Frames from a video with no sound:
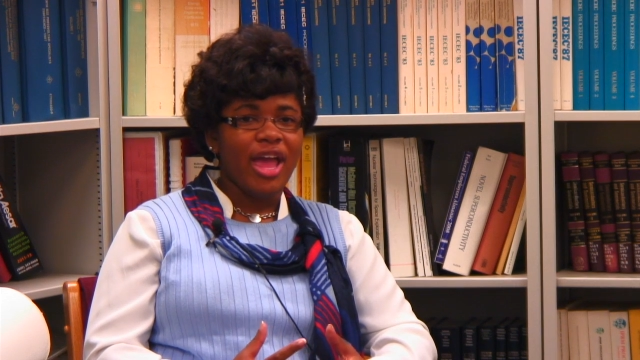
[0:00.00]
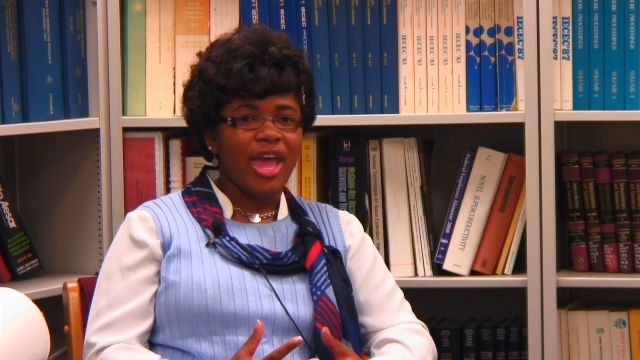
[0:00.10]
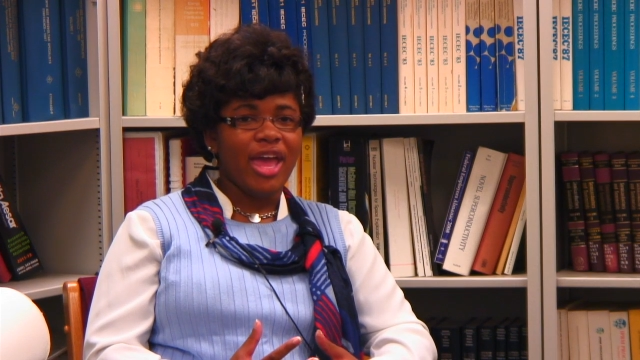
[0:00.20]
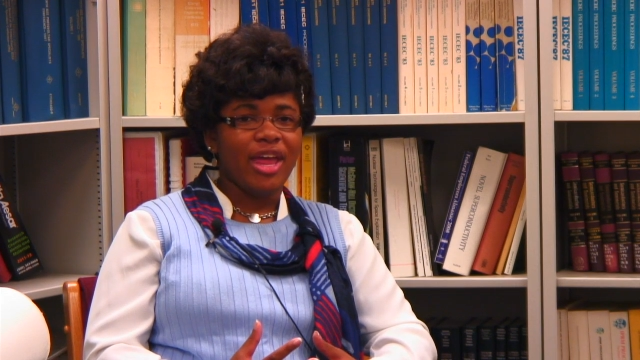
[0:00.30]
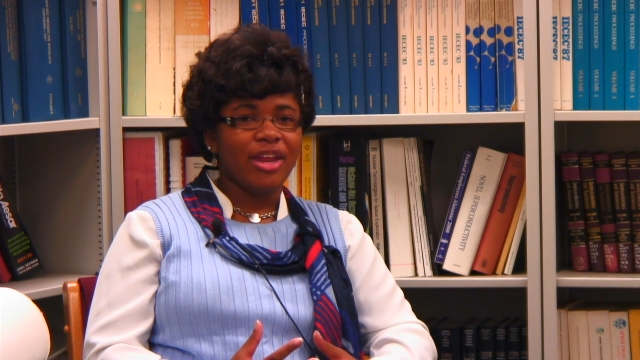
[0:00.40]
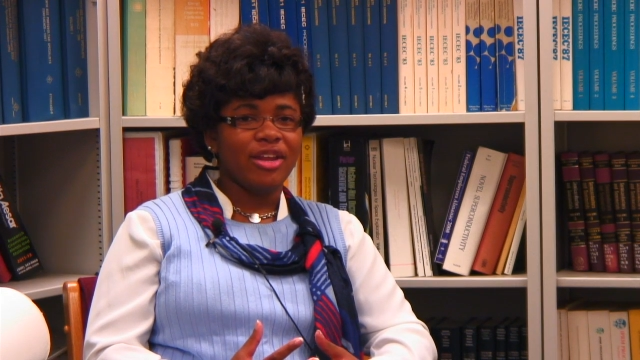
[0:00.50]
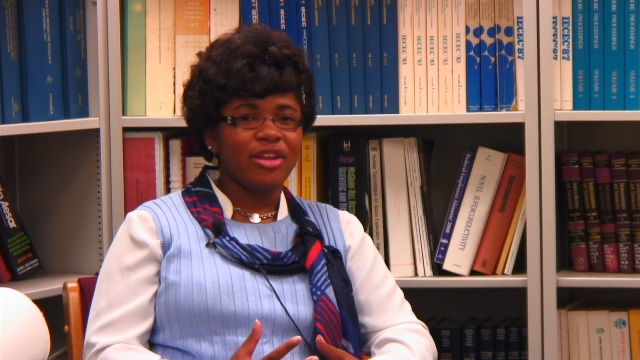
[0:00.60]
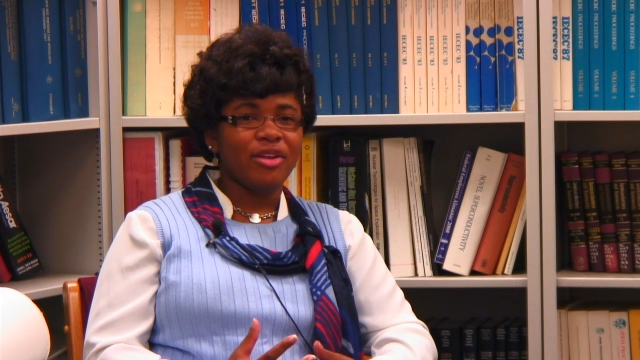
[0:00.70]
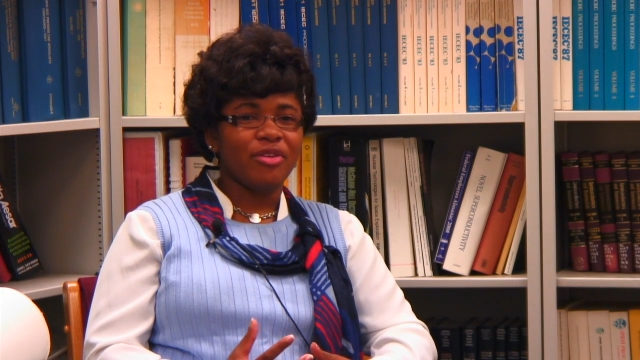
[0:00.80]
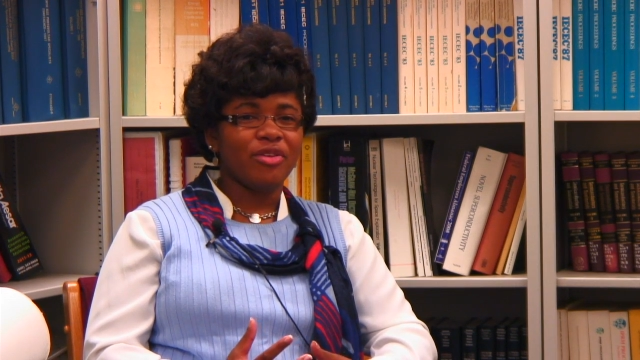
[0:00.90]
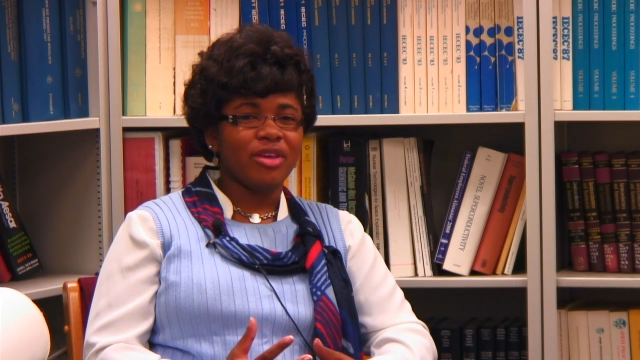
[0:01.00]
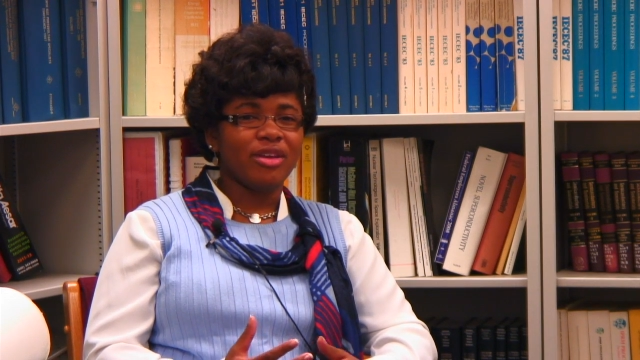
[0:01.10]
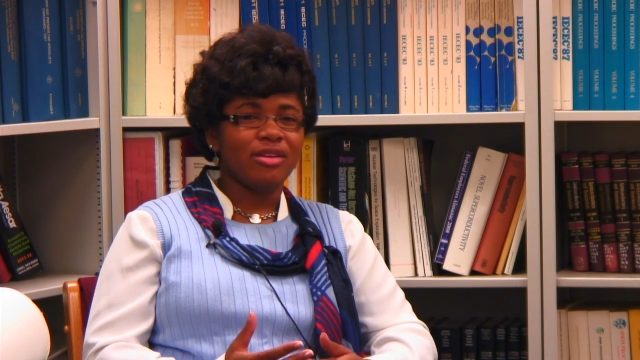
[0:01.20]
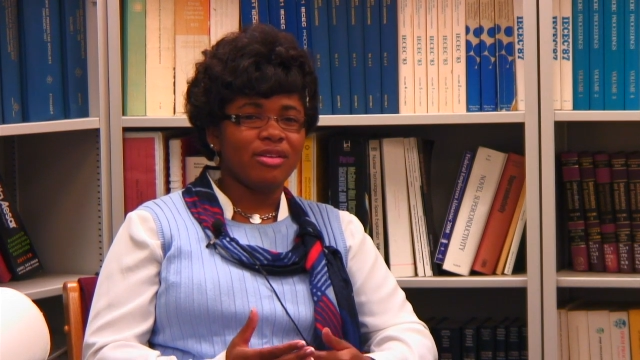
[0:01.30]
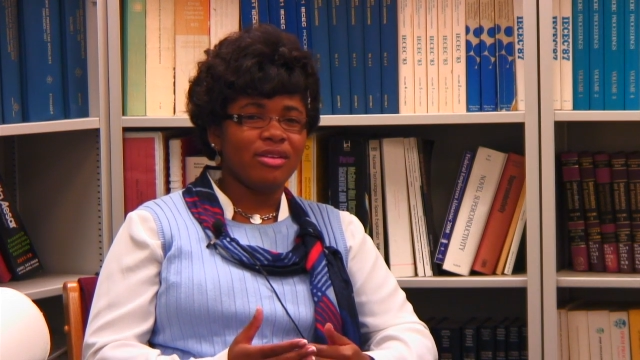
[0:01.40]
and you know you
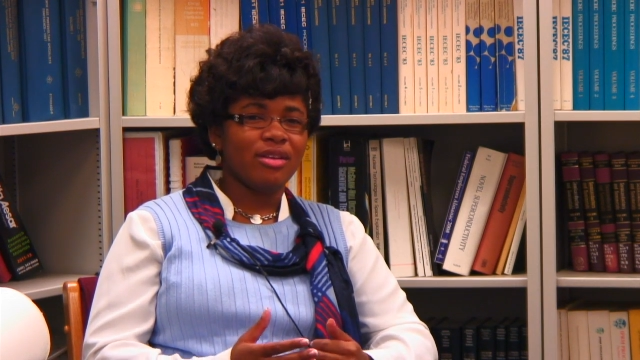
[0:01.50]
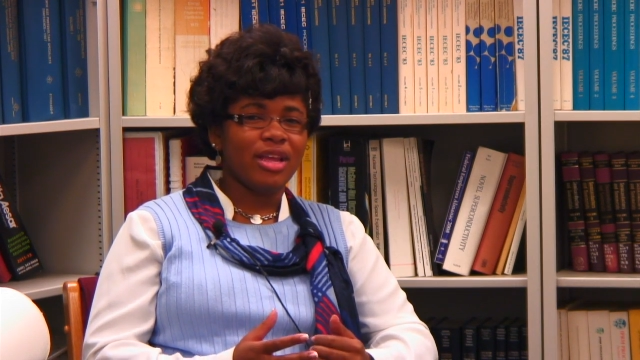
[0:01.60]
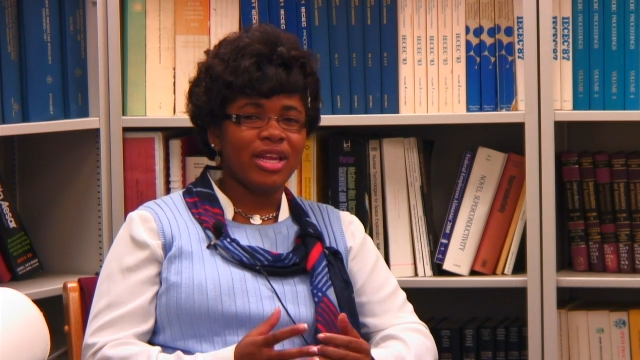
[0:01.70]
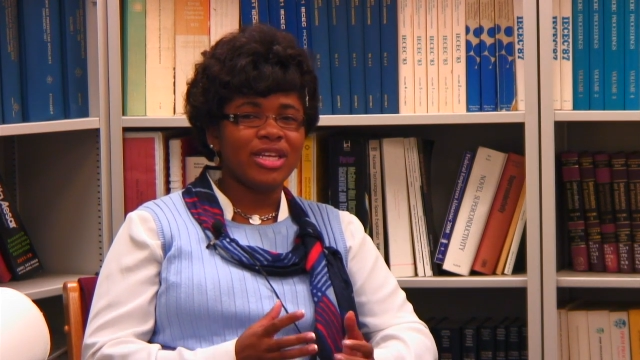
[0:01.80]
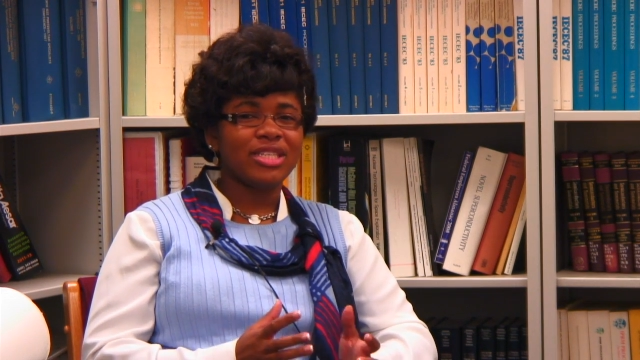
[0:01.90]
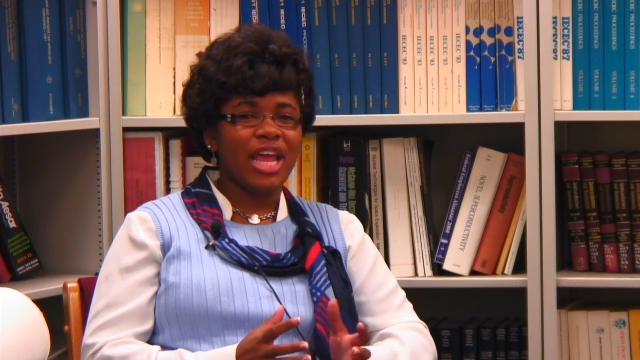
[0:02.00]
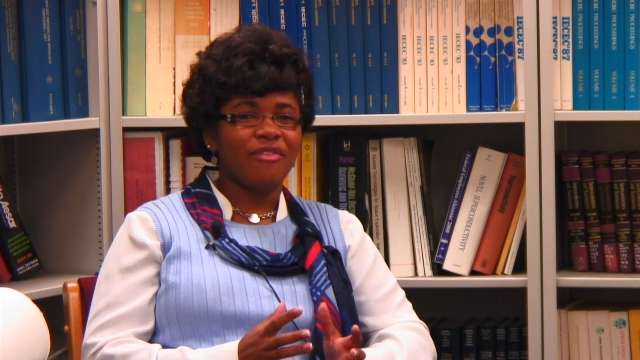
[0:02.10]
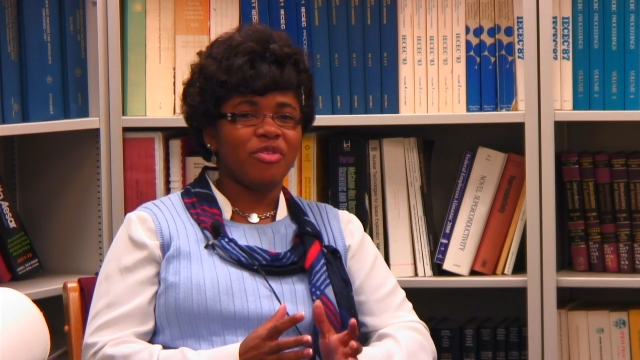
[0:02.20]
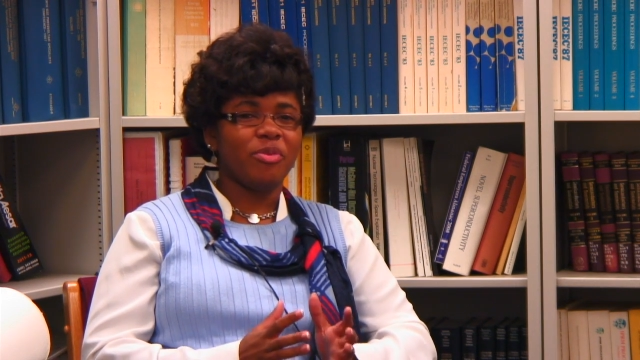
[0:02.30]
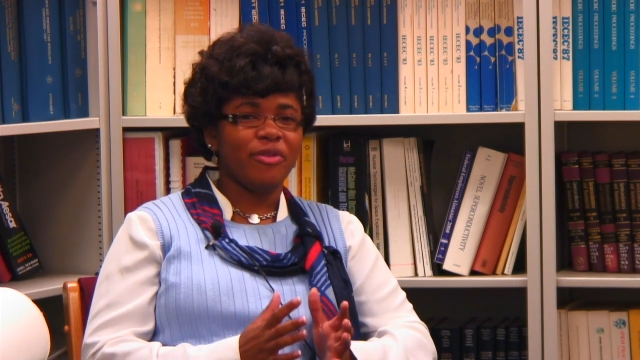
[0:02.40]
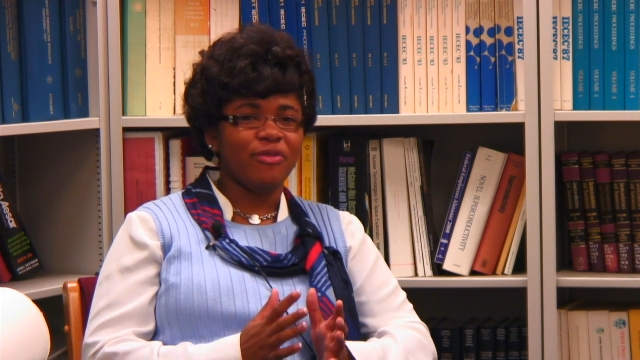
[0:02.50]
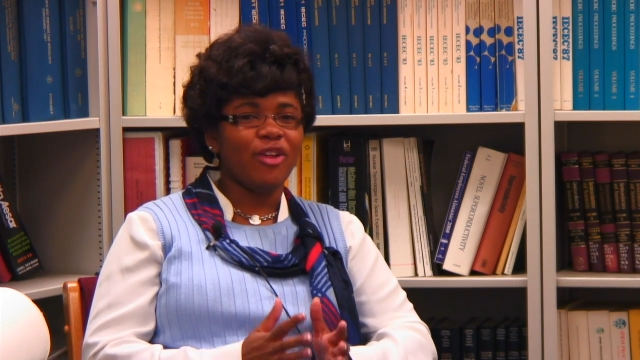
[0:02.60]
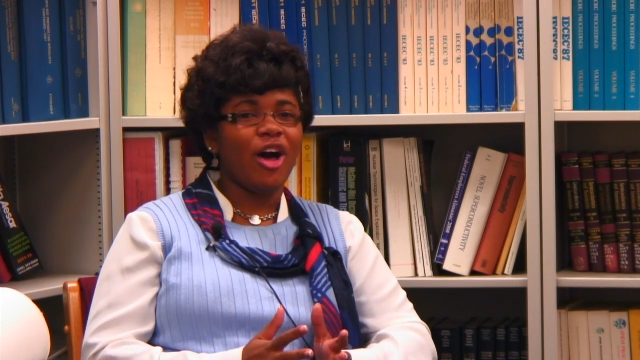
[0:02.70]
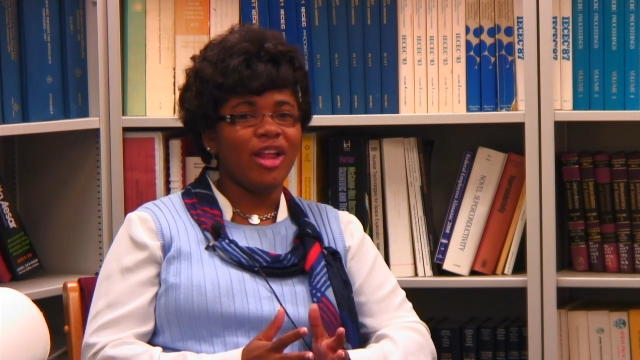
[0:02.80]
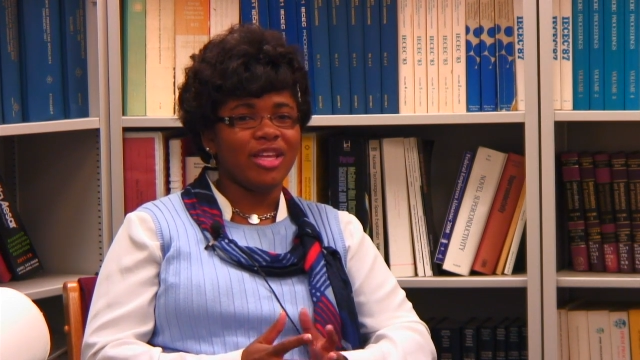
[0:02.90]
can it doesn't have to be
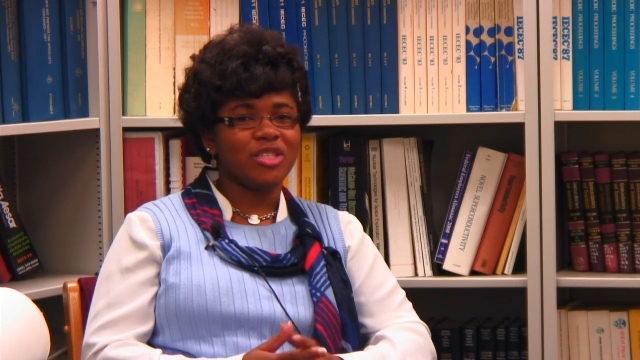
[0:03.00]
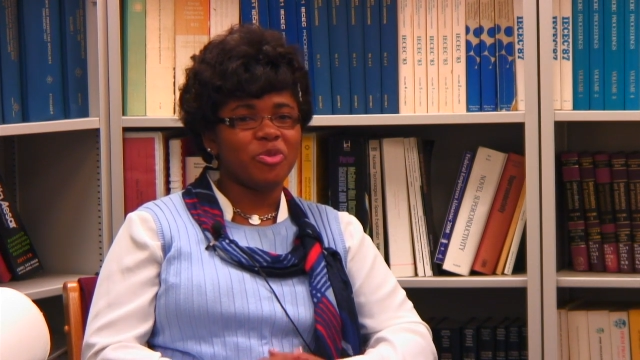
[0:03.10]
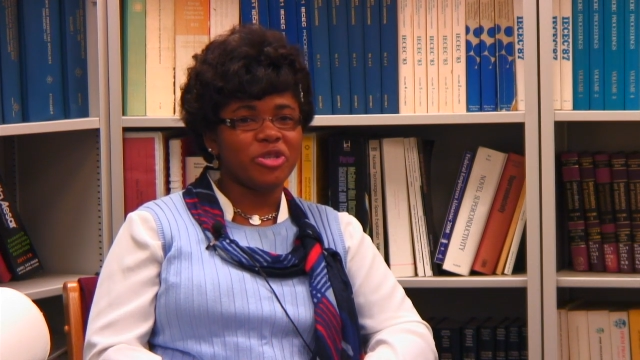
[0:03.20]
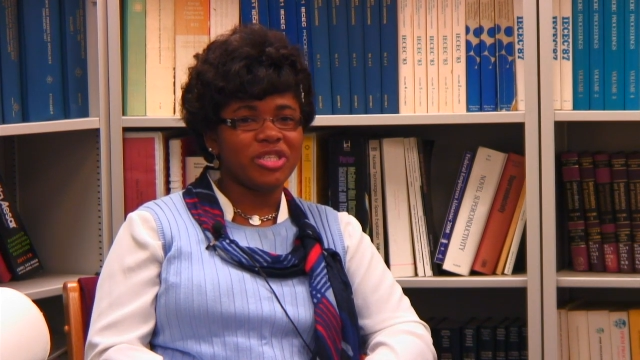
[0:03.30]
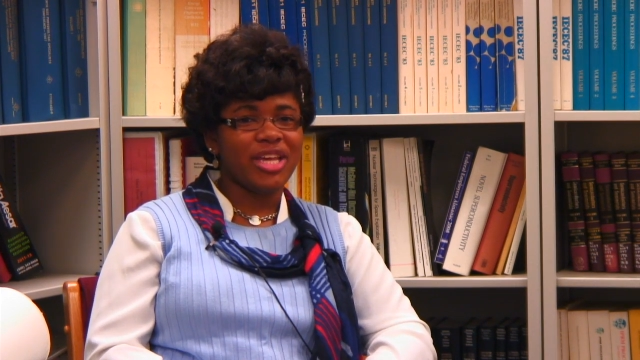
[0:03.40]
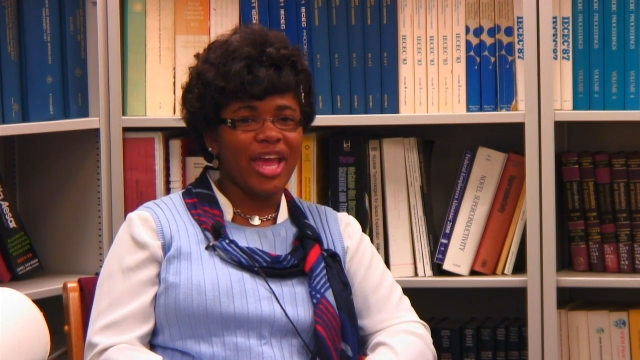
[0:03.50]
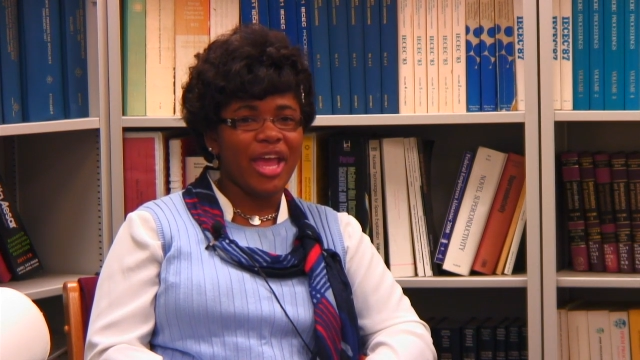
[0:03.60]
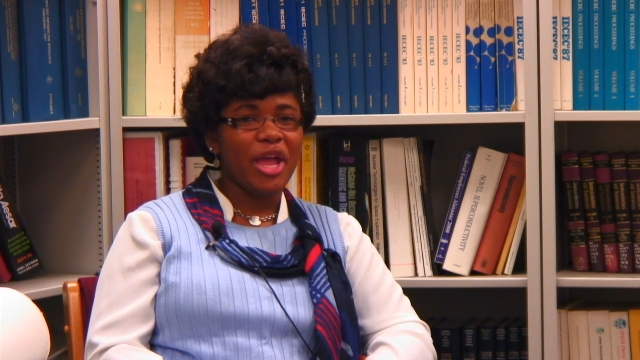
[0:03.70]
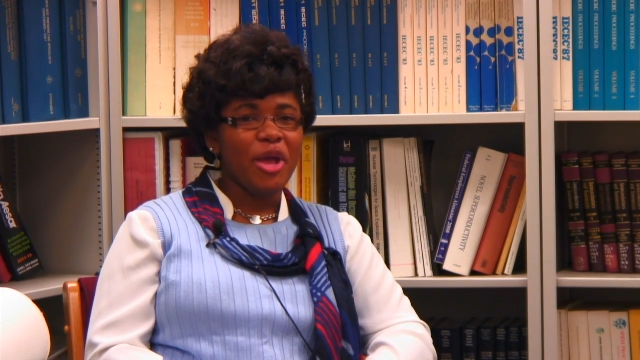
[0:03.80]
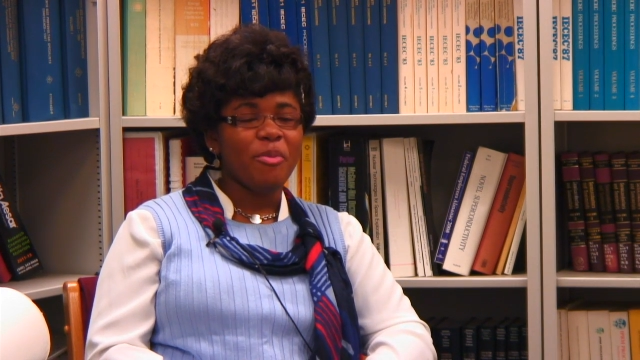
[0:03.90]
flawless per se,